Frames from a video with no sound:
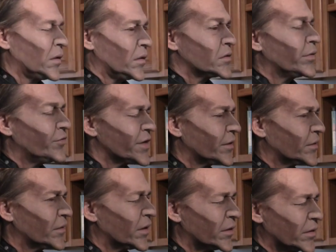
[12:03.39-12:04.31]
of
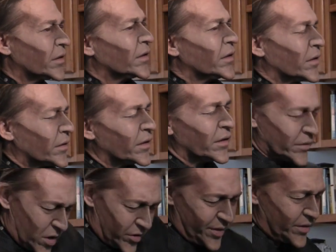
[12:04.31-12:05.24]
dries the sealer
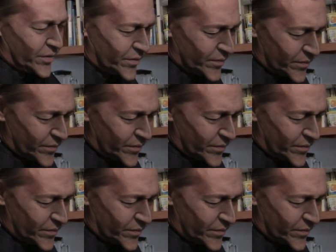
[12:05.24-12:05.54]
quicker.